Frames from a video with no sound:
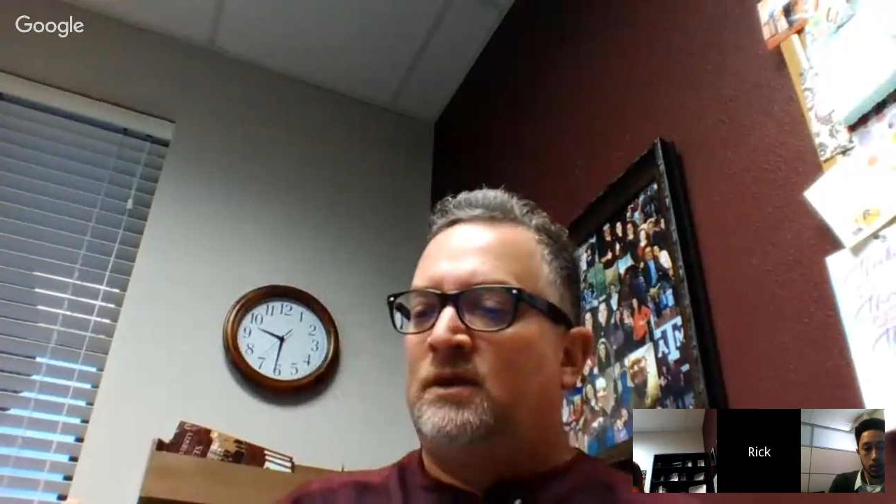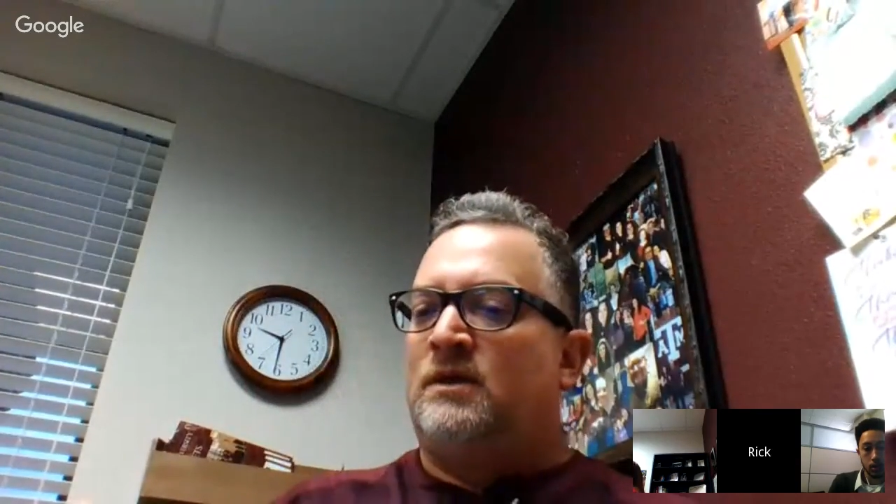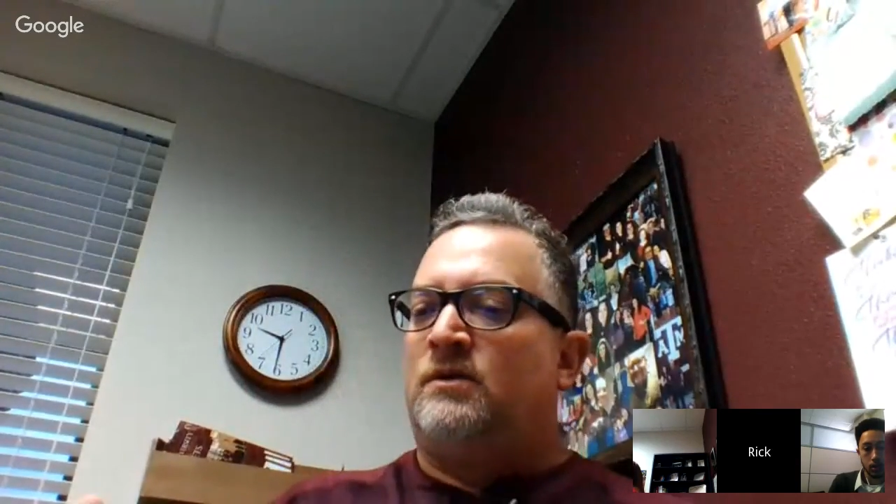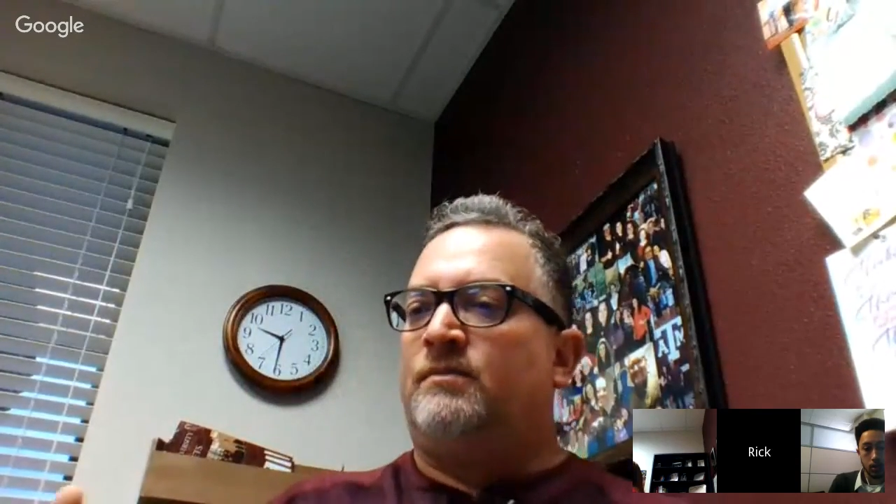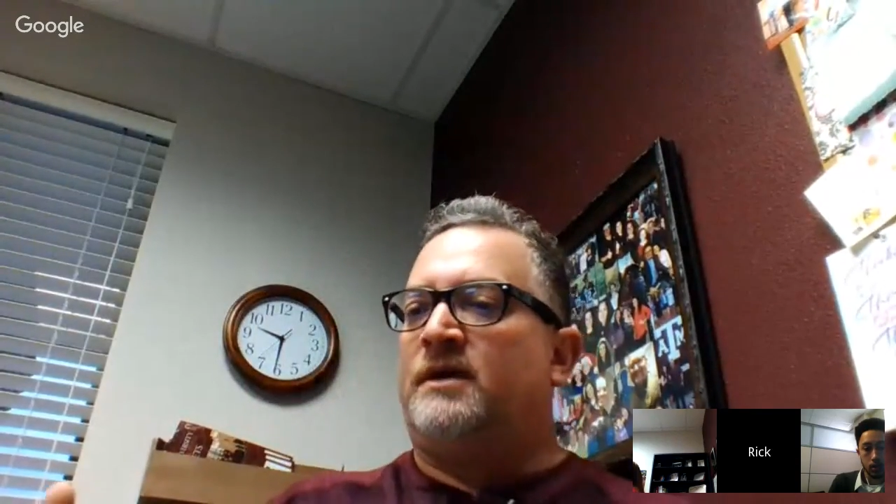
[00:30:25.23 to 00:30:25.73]

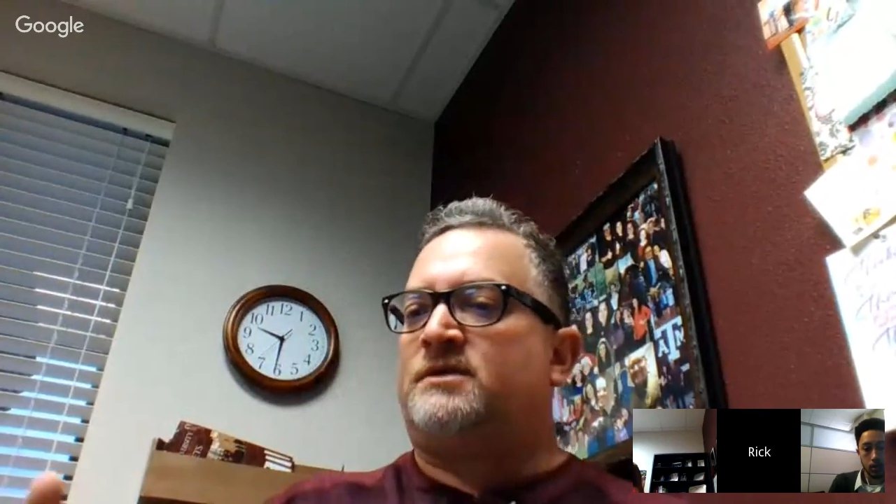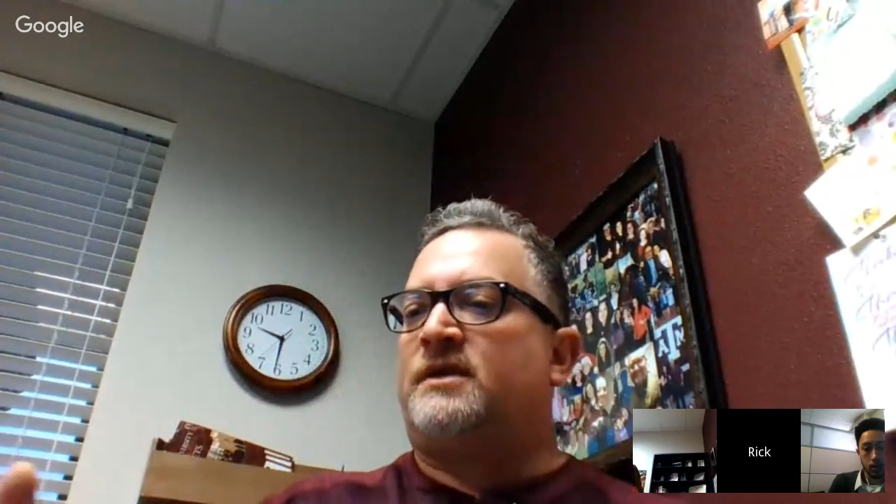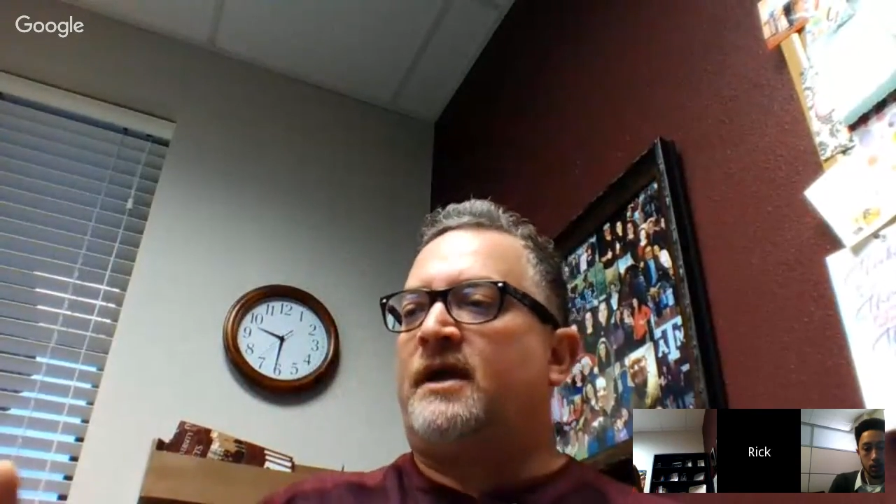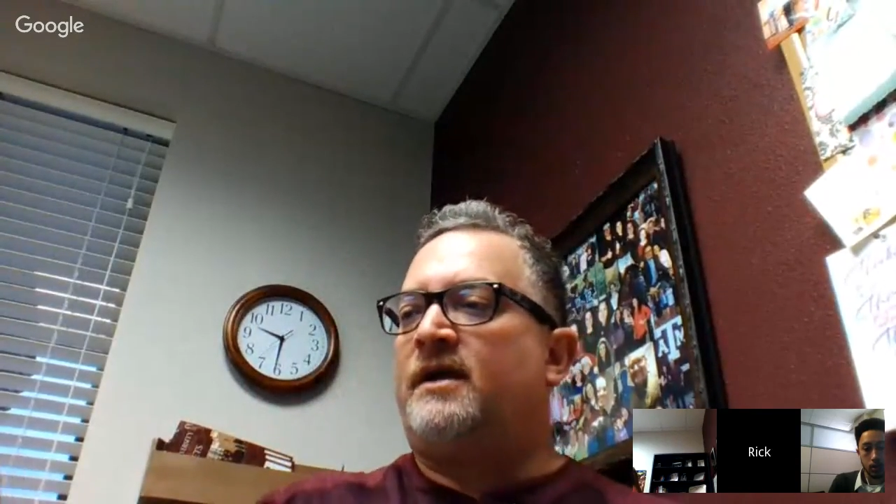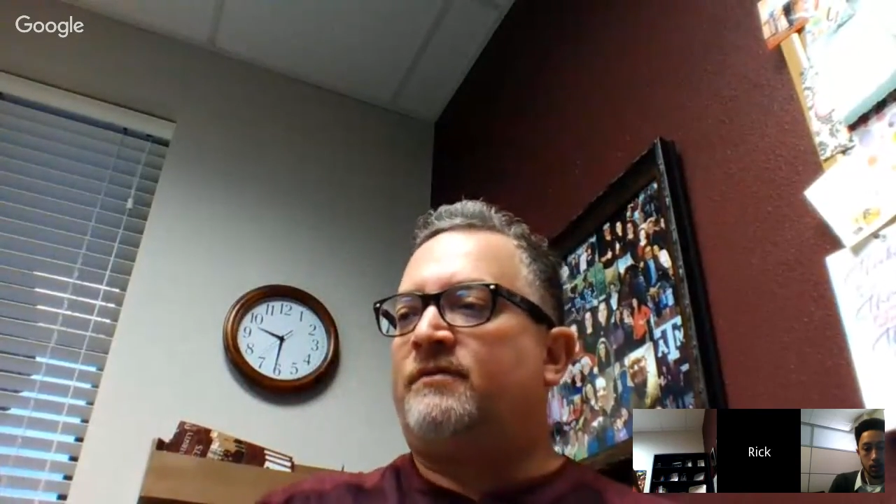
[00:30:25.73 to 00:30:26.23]
with my
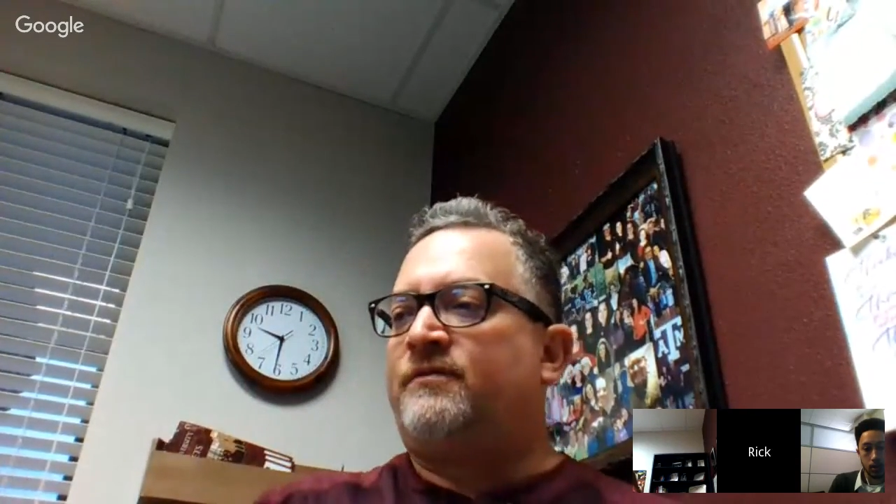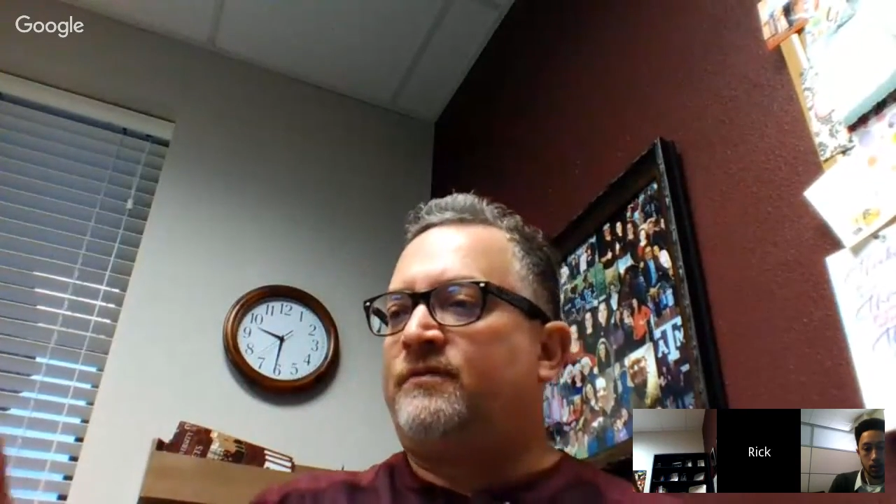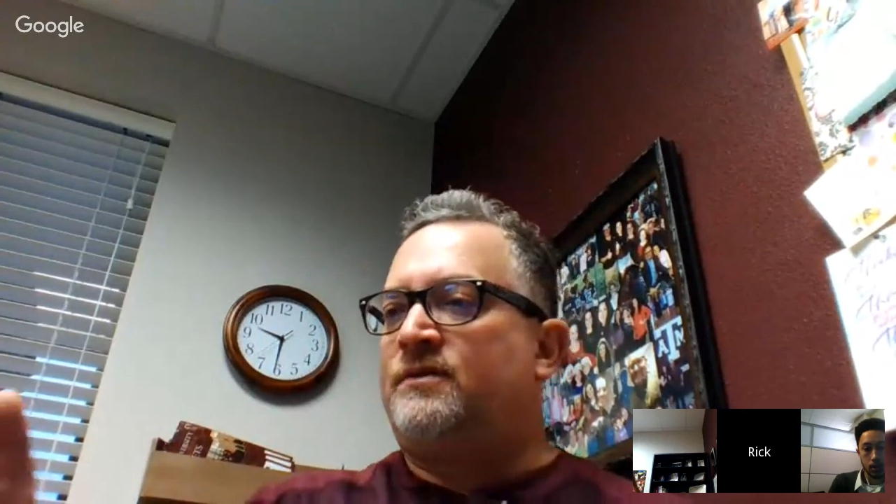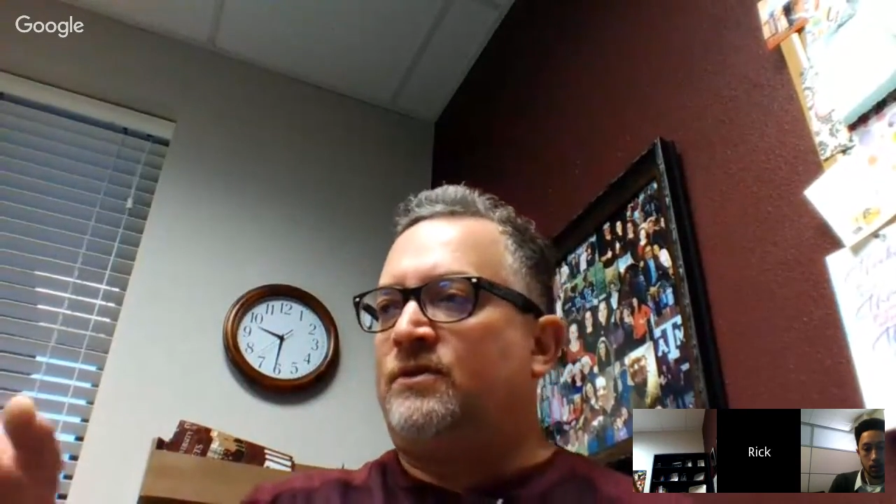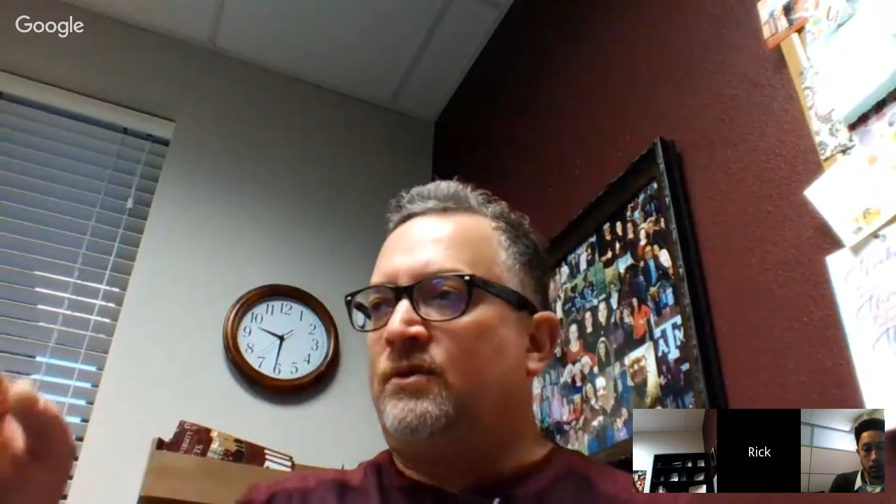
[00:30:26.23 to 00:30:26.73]
staff
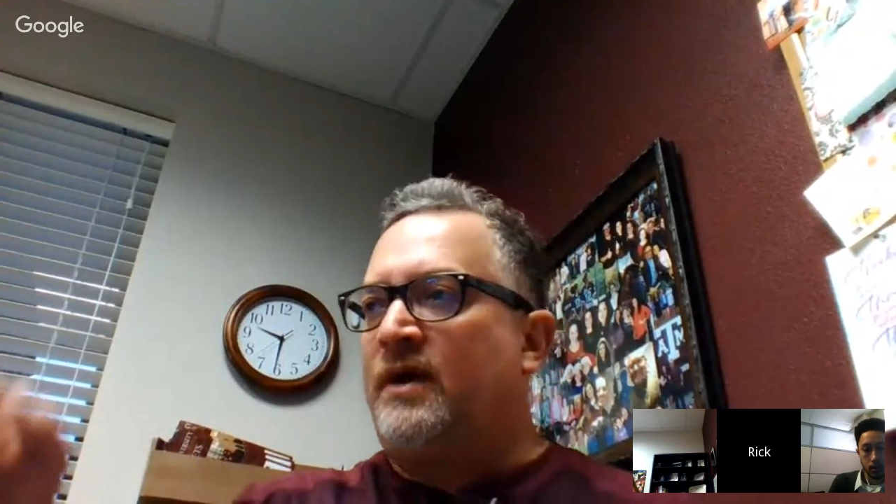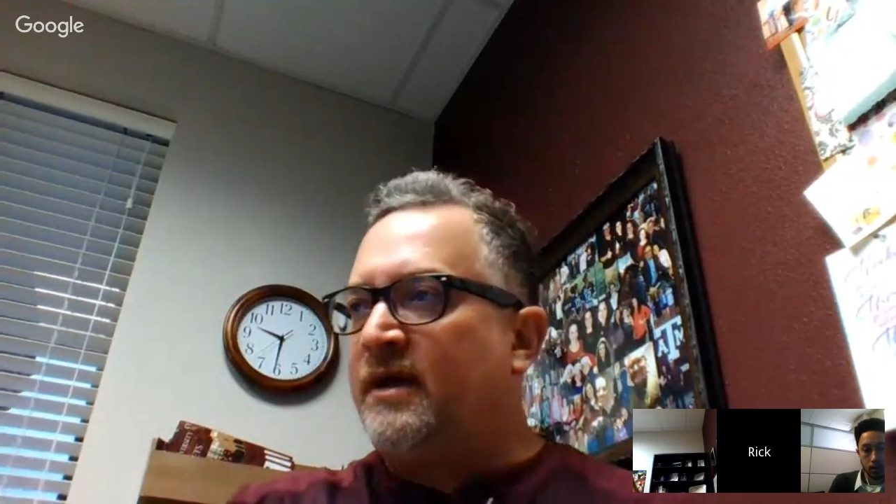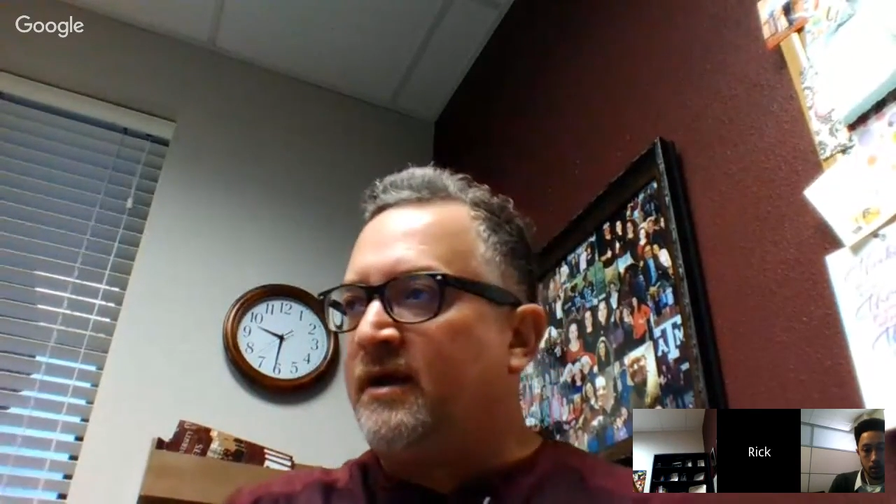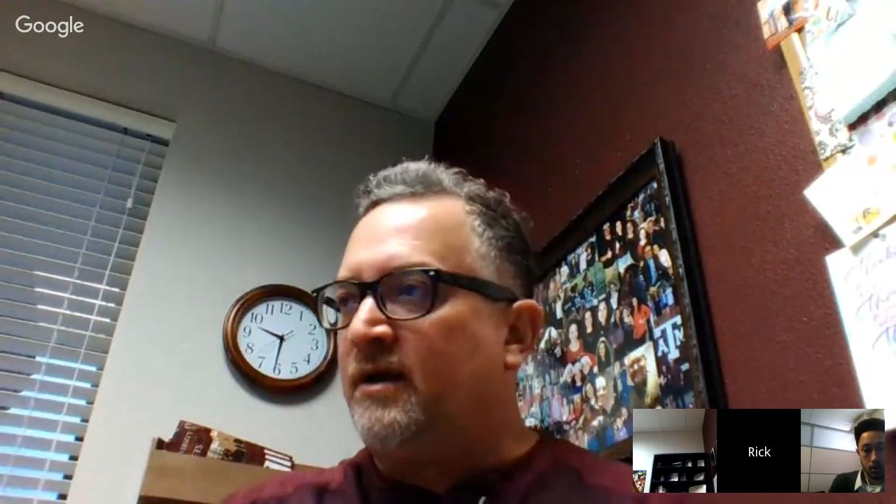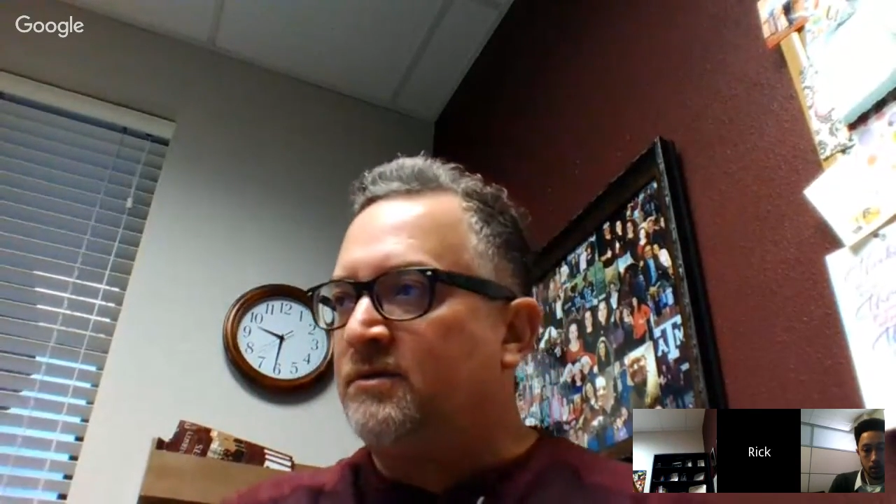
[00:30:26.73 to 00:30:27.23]

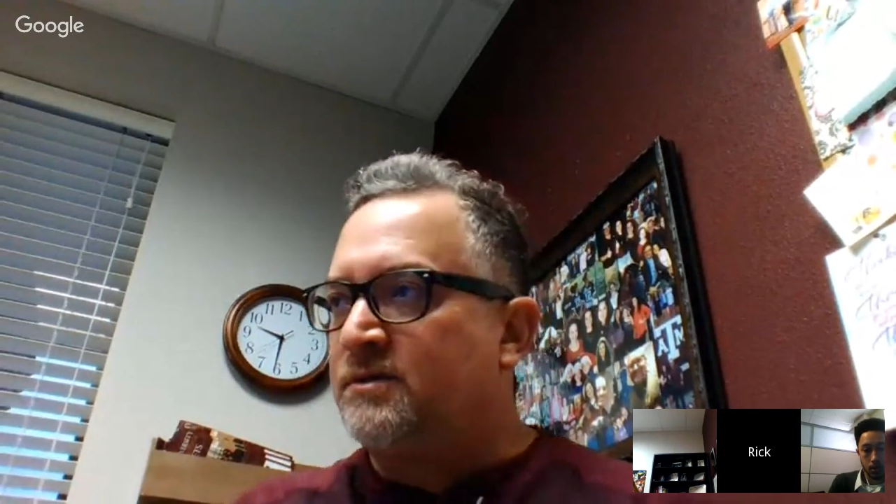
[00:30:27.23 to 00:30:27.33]
Hangouts,